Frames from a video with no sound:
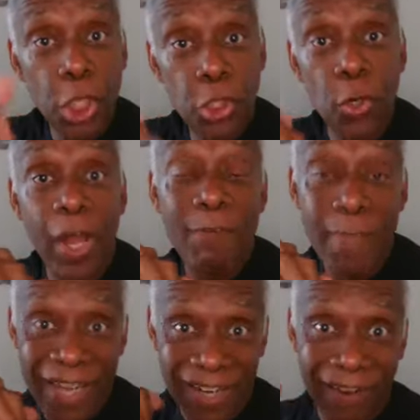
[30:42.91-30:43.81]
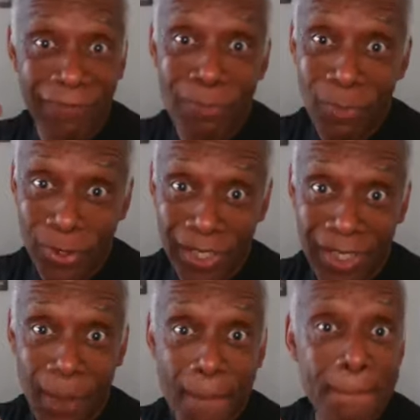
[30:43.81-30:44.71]
You're gonna have manna every morning,
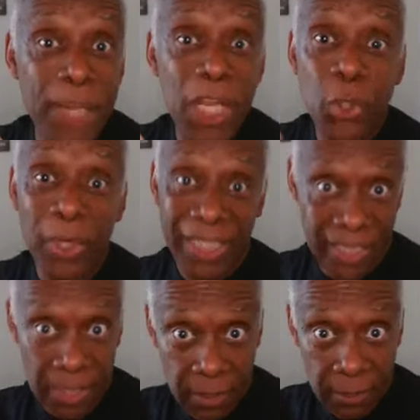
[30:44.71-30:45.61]
period.